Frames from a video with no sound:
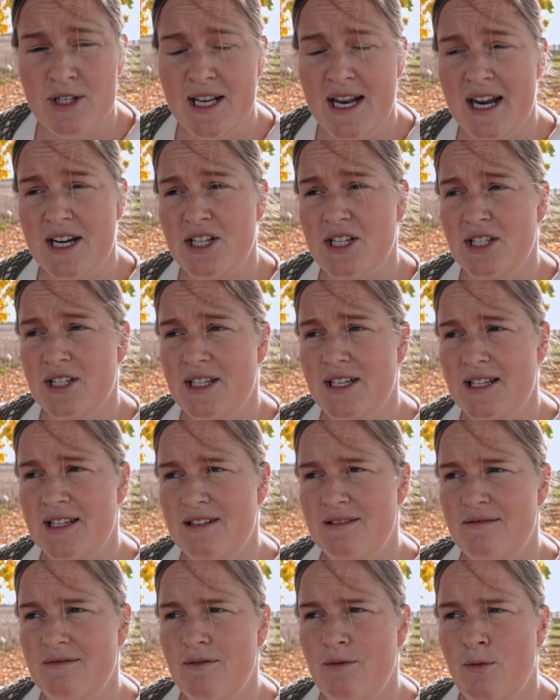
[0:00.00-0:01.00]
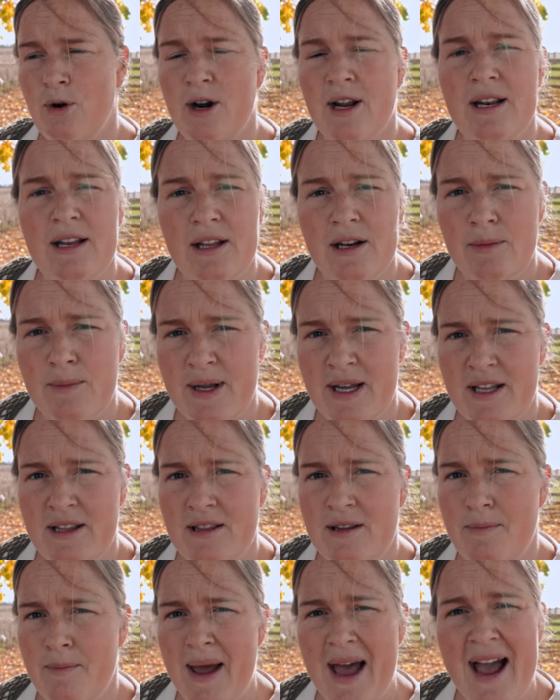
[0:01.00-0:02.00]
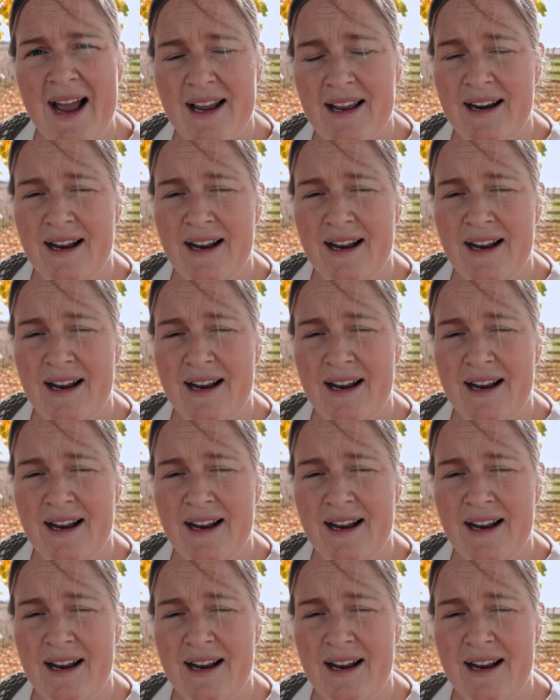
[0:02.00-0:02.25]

and actually work a little bit in the back,